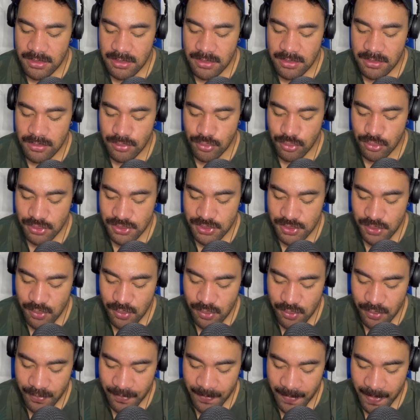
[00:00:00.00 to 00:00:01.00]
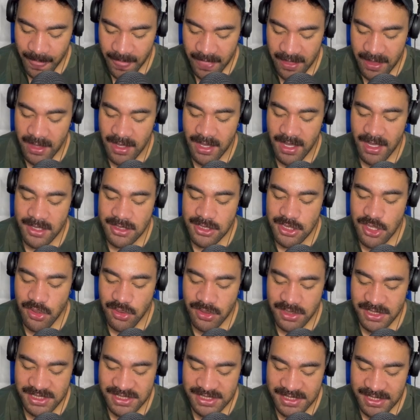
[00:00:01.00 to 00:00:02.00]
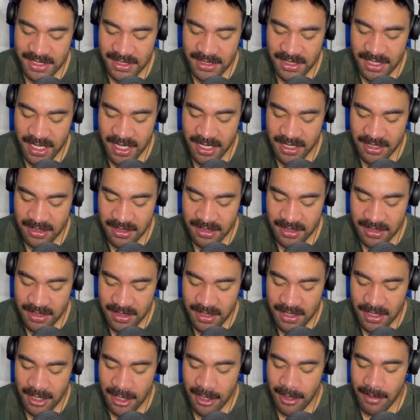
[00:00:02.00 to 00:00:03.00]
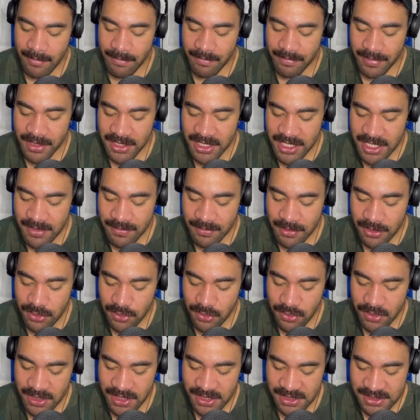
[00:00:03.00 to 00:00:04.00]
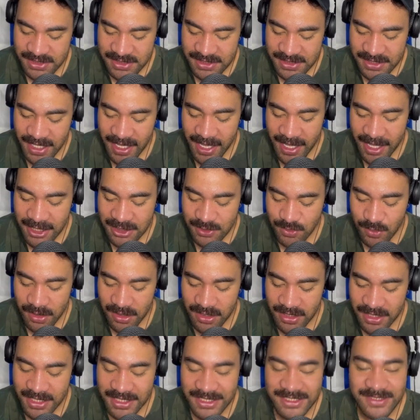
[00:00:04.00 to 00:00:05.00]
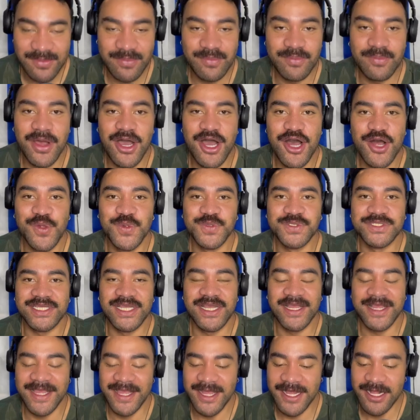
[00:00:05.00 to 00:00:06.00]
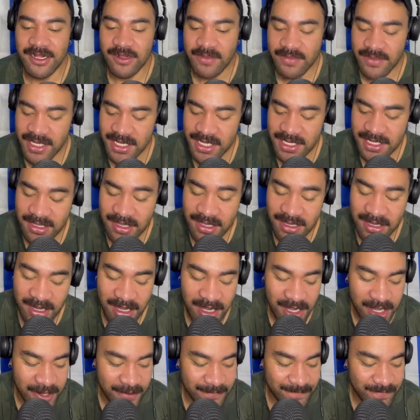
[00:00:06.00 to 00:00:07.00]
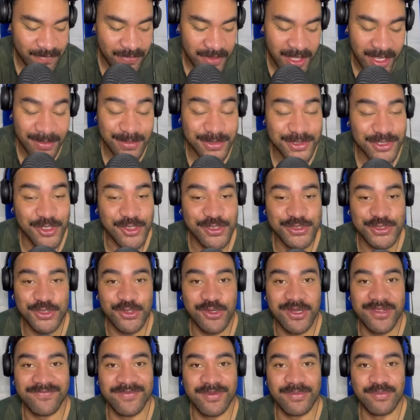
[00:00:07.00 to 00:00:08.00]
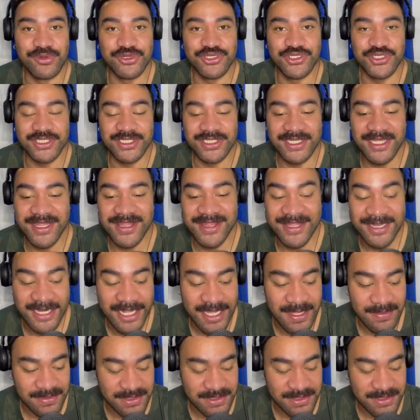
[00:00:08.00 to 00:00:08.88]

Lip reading: Ruzgu, Jonas Nike, Billy Magulius, as well as Miles Gal. And again, I am so sorry if I butchered the names